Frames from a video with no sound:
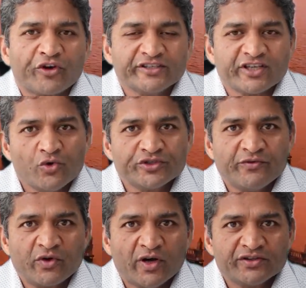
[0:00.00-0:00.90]
friends, how is
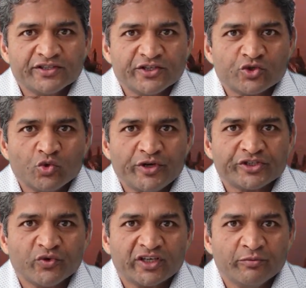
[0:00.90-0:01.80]
everyone? This is
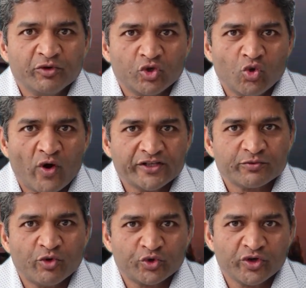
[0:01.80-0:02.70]
Umesh welcoming you
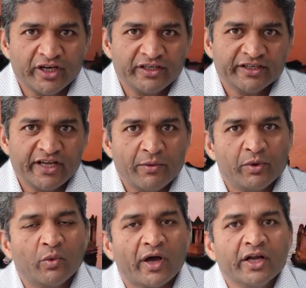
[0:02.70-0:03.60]
once more to Indian
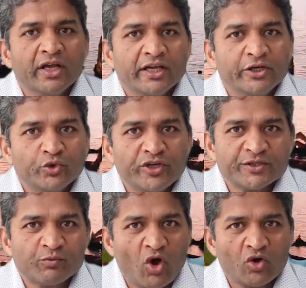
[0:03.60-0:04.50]
Everywhere. In
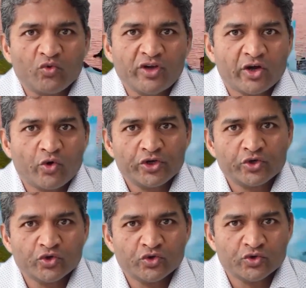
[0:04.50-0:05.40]
today's blog, we are going
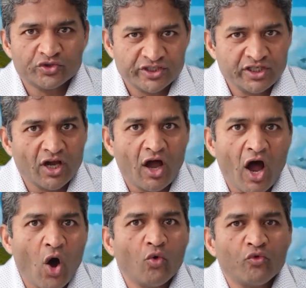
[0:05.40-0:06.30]
to see
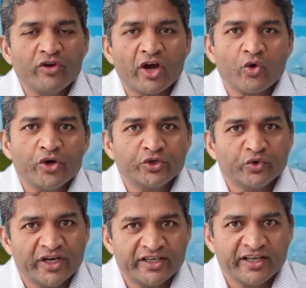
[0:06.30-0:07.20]
how we are going
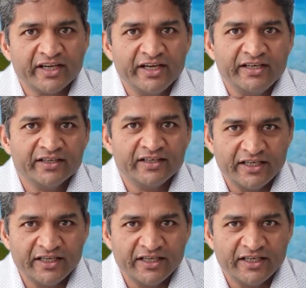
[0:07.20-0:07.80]
to get an Indian